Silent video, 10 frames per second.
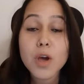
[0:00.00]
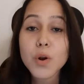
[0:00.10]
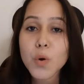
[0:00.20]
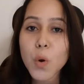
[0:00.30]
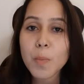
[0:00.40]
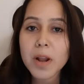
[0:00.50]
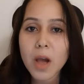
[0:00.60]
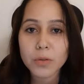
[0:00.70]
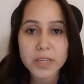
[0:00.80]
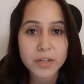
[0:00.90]
roam
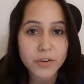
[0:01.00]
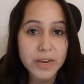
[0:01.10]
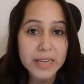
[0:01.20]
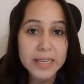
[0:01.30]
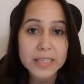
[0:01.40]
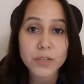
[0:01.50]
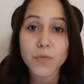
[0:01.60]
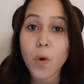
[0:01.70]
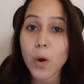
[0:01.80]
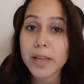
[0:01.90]
around the trees,
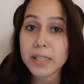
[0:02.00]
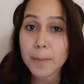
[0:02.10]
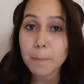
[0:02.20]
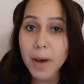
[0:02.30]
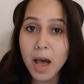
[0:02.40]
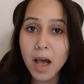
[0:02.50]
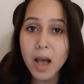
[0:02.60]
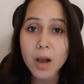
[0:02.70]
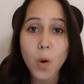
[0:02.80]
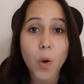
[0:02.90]
walk in the park,